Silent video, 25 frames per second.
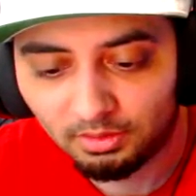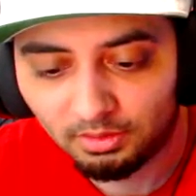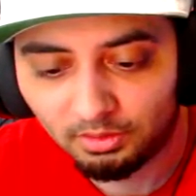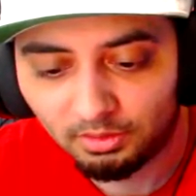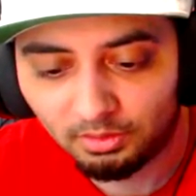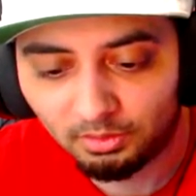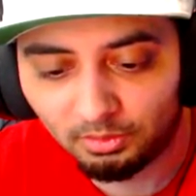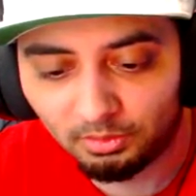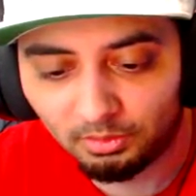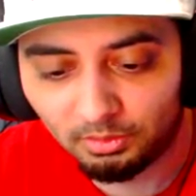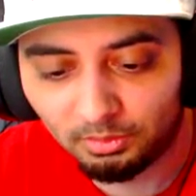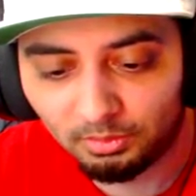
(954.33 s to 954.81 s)

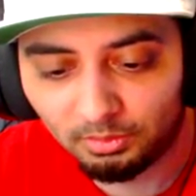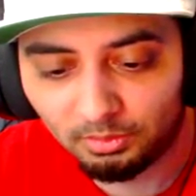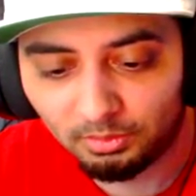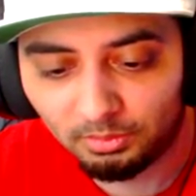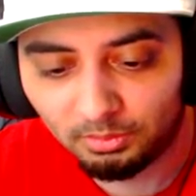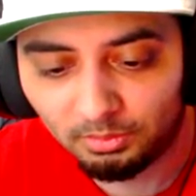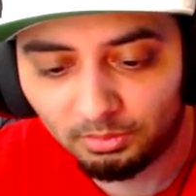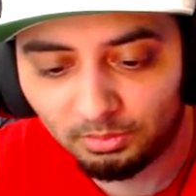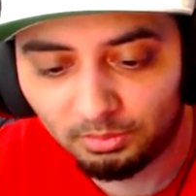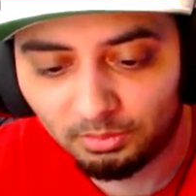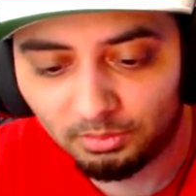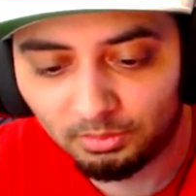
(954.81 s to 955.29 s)
Oh,
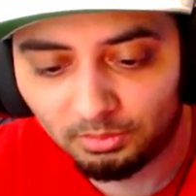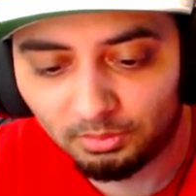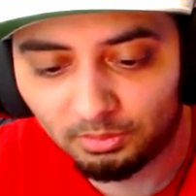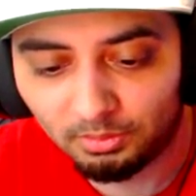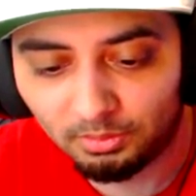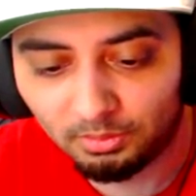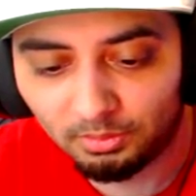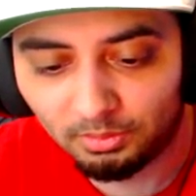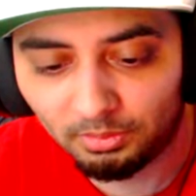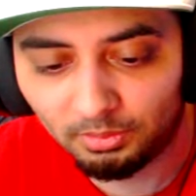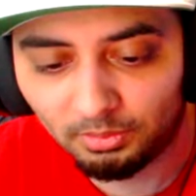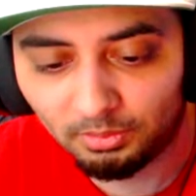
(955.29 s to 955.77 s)

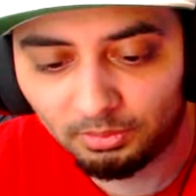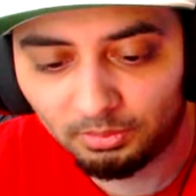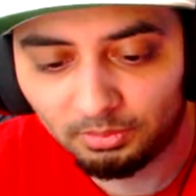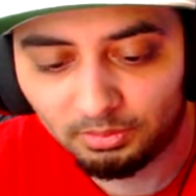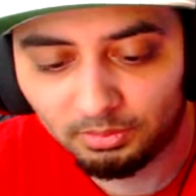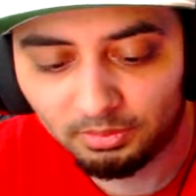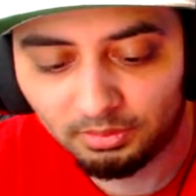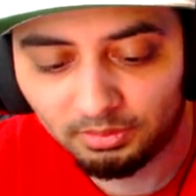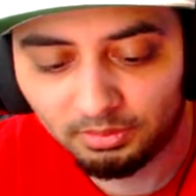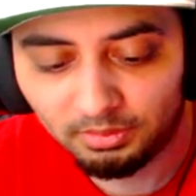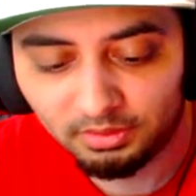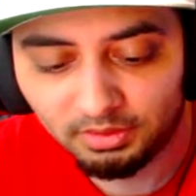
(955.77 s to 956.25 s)
oh.
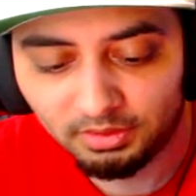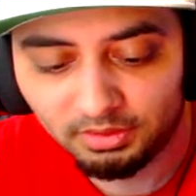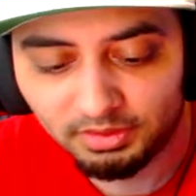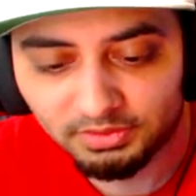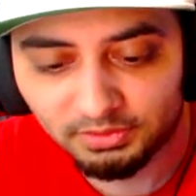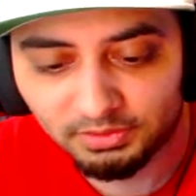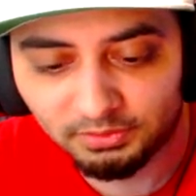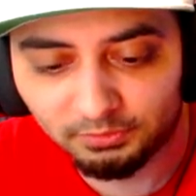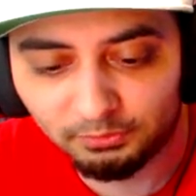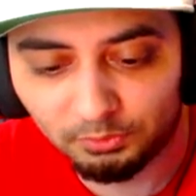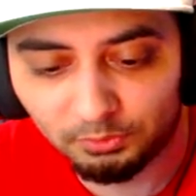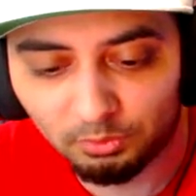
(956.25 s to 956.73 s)
It's a
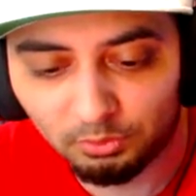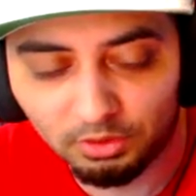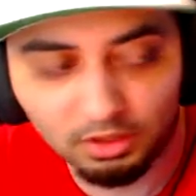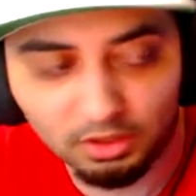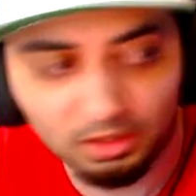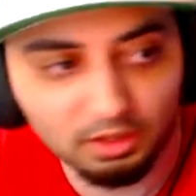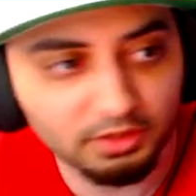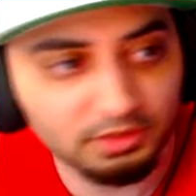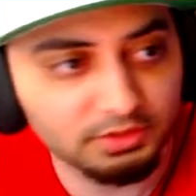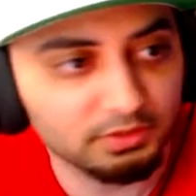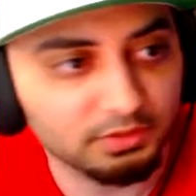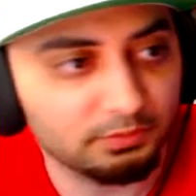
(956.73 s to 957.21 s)
full
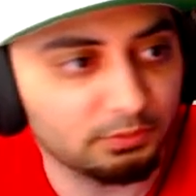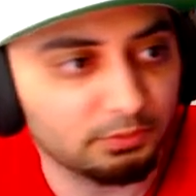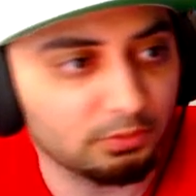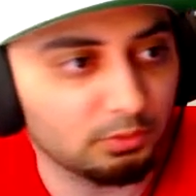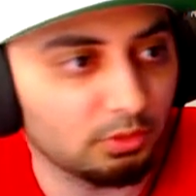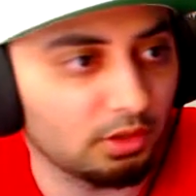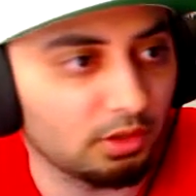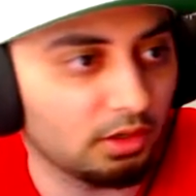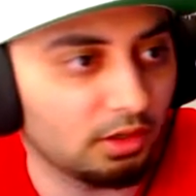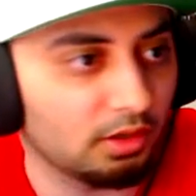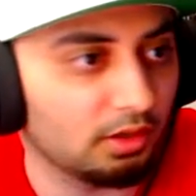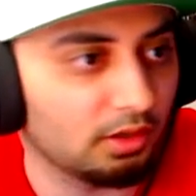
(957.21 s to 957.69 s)
art, it's a full art.